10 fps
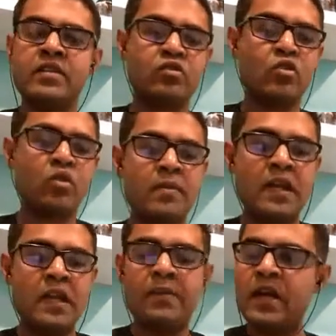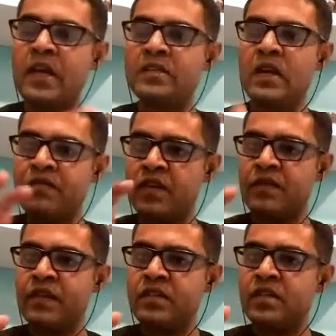So remaining price after
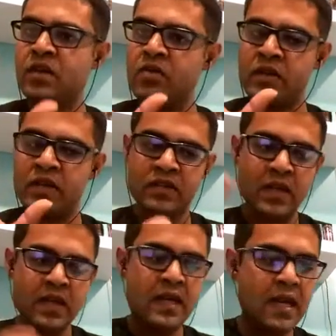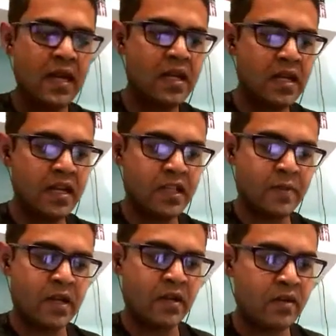first discount is 80x by
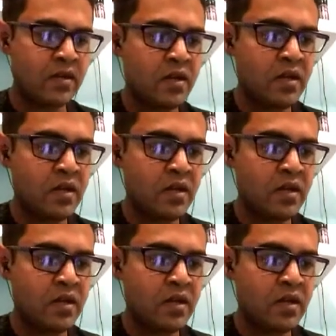100.